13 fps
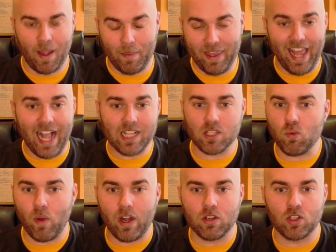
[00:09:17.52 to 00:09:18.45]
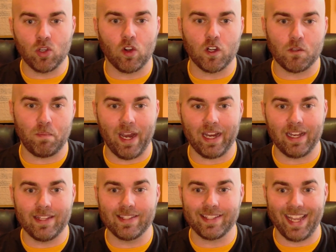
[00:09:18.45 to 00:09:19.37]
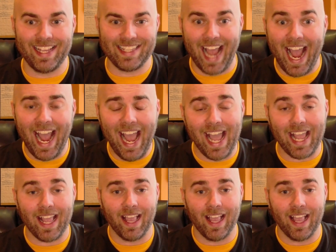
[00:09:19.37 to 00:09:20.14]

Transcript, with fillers: I mean, that's where George Pickens is at.